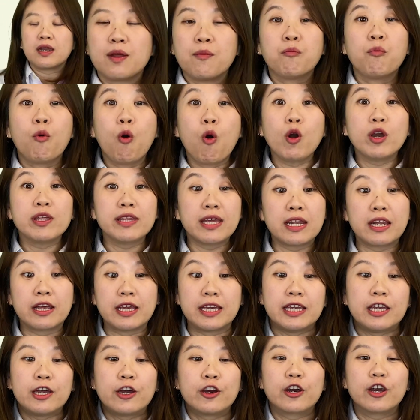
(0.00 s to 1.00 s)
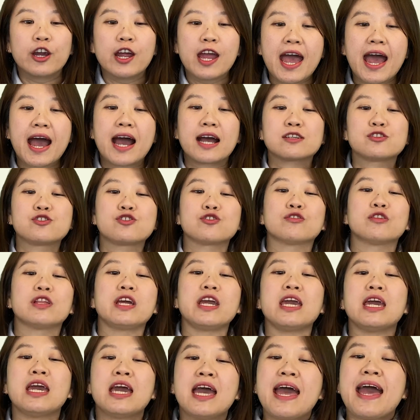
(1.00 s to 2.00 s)
More than a year,
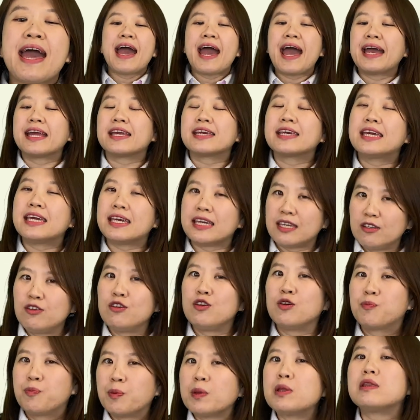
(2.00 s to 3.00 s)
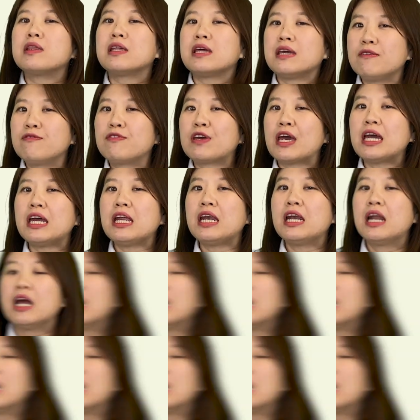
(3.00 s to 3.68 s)
actually. And can you believe it?